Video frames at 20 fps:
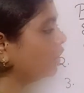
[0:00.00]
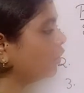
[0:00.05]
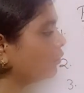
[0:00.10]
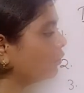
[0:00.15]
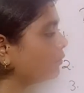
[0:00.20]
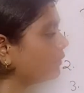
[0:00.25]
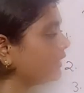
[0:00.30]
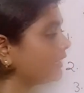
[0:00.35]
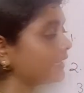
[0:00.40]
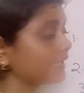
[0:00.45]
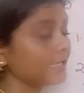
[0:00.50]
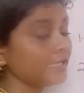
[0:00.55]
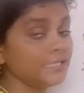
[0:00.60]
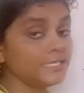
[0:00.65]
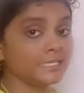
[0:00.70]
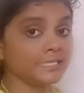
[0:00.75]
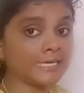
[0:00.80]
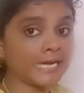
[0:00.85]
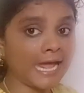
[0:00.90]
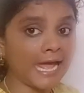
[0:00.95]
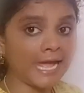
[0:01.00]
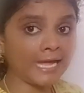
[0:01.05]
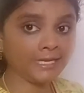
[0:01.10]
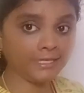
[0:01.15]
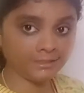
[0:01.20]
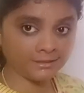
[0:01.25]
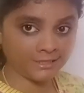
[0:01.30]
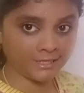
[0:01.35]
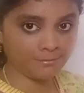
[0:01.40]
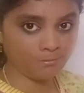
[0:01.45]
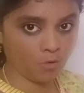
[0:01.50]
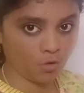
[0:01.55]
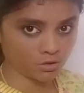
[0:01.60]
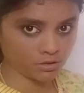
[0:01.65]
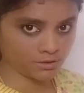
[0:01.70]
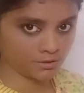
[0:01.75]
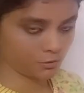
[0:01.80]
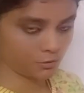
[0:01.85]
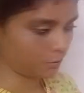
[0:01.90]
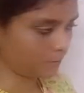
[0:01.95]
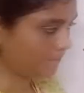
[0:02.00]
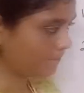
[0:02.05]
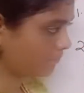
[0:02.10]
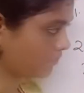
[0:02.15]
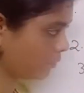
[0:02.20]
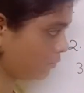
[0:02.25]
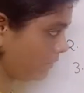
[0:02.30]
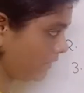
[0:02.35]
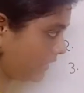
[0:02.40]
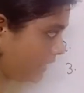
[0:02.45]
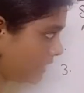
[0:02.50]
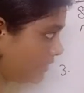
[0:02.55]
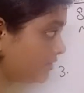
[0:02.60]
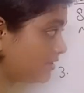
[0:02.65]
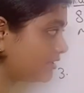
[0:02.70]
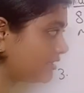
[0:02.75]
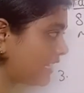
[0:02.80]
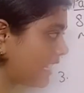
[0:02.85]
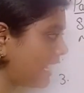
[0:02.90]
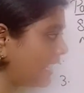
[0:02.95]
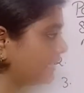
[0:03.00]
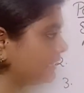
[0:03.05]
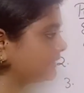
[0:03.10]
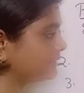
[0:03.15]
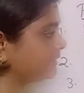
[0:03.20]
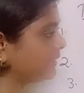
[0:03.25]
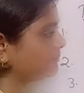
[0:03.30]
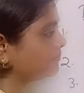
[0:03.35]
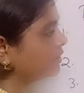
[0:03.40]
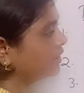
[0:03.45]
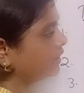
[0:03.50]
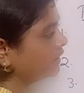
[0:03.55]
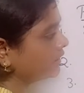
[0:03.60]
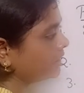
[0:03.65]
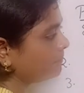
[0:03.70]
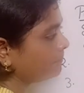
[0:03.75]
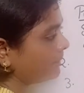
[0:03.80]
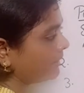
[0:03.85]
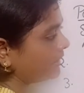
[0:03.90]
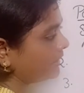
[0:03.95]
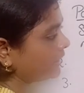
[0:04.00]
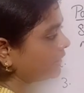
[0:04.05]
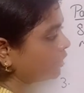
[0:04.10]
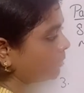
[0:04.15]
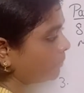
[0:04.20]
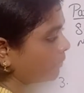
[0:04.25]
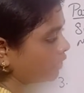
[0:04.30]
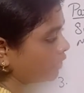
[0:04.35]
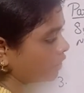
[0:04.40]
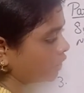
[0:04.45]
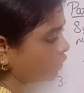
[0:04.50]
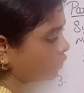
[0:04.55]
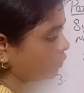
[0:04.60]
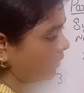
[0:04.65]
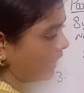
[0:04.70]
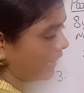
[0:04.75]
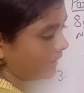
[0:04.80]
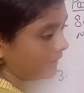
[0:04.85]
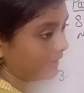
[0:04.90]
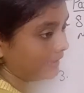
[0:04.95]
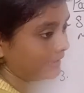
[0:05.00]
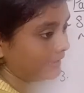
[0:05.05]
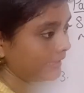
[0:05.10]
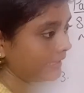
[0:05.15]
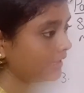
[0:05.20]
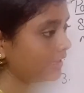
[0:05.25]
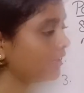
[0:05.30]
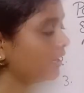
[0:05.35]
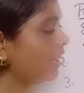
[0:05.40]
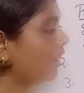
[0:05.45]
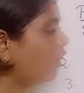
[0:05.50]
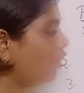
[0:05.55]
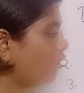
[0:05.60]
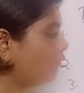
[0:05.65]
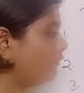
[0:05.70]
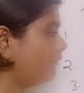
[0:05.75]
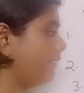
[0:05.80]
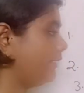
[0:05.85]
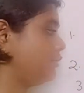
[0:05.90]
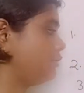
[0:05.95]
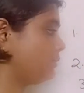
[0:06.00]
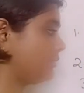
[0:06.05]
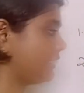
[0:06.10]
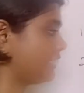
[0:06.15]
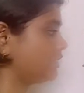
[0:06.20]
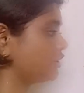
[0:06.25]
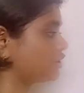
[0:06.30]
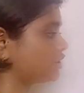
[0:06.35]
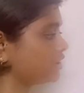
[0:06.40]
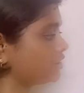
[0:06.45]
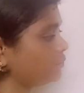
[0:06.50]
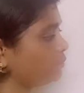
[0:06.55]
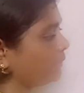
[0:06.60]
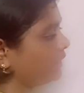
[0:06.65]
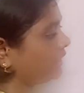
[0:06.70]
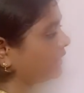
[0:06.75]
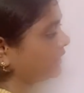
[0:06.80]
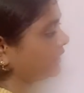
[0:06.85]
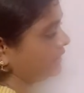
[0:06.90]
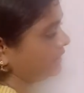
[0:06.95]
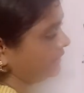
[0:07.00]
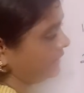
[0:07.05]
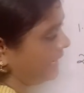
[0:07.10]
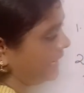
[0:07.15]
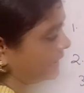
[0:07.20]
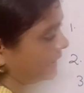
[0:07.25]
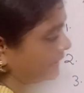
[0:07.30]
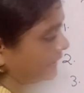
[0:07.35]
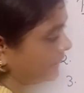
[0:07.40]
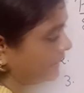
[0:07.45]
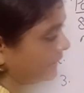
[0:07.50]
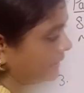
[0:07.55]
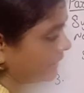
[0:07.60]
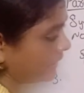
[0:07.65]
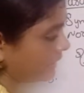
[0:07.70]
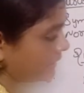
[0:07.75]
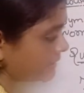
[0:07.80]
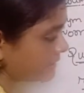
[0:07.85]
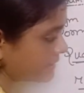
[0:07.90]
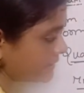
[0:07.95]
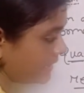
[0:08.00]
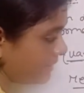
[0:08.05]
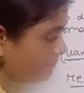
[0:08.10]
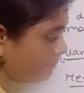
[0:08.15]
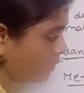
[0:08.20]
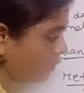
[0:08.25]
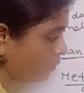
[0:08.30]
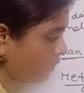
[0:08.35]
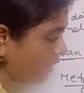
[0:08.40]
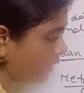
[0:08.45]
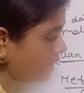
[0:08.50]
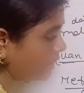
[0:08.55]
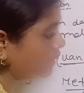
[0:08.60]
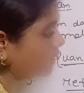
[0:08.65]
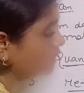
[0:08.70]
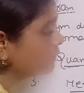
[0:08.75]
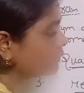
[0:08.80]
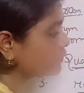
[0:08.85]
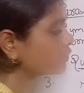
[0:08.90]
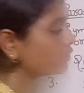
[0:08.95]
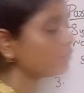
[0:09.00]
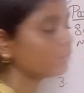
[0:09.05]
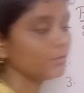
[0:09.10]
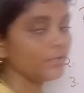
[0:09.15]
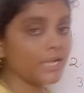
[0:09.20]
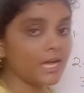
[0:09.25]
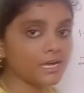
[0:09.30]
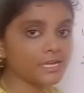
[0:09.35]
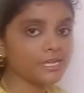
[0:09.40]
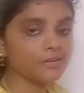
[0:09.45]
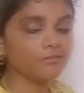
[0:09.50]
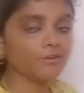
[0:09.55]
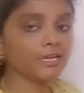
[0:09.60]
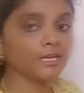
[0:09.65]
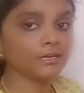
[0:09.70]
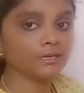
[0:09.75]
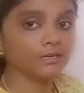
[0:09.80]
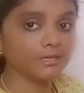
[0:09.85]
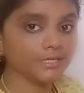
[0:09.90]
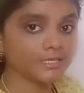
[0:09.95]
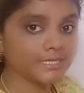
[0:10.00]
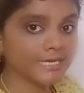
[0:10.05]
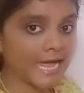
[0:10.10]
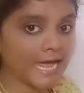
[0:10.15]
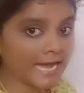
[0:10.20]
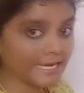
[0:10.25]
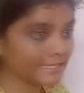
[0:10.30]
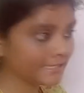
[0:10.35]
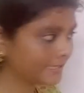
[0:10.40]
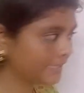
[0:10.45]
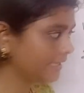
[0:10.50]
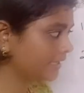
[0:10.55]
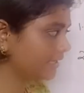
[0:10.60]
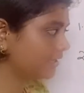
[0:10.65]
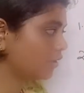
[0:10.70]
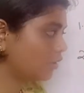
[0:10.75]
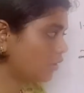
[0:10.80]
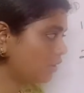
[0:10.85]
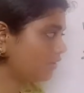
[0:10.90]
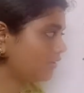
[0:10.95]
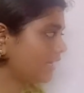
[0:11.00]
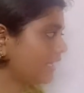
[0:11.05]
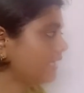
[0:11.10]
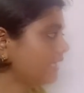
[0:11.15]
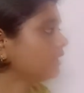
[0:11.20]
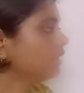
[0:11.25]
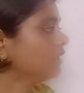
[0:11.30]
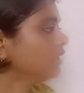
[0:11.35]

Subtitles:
We can rank them also. We can rank them depending upon the quality of education. We can rank India as number 1. So we are giving ranking. All right.